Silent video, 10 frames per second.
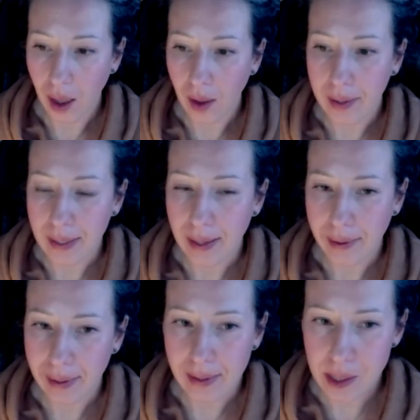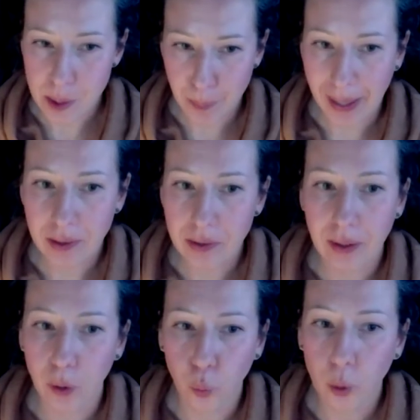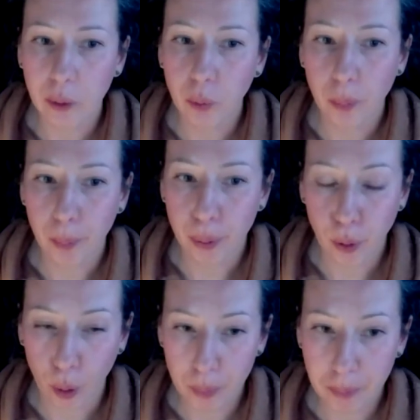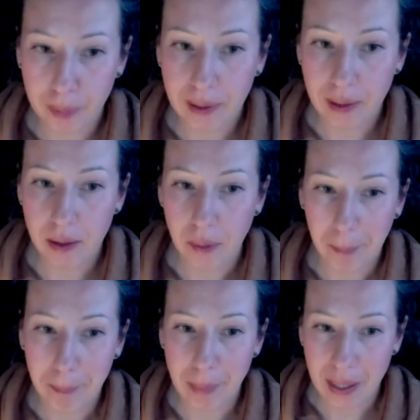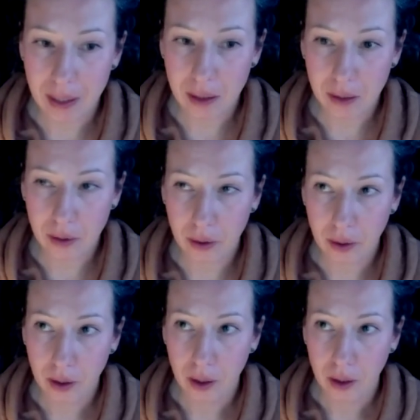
I expect that we will probably make,